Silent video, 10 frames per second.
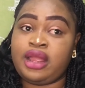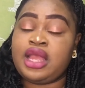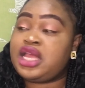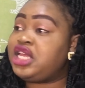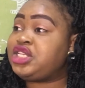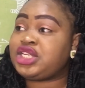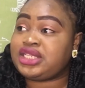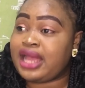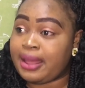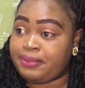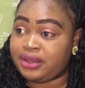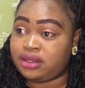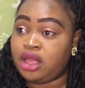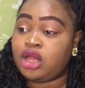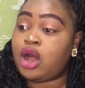It just happened.
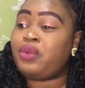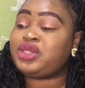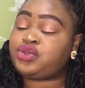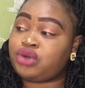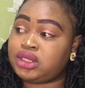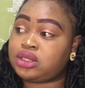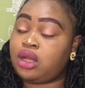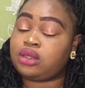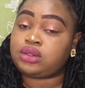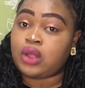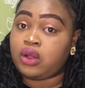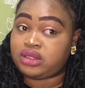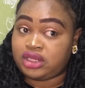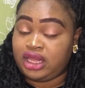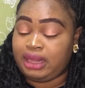Always trust God. Talk to
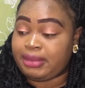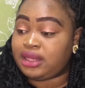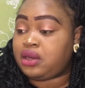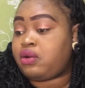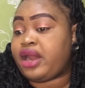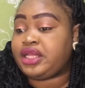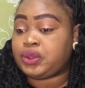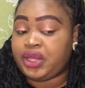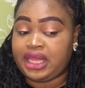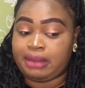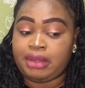Him and cry to Him.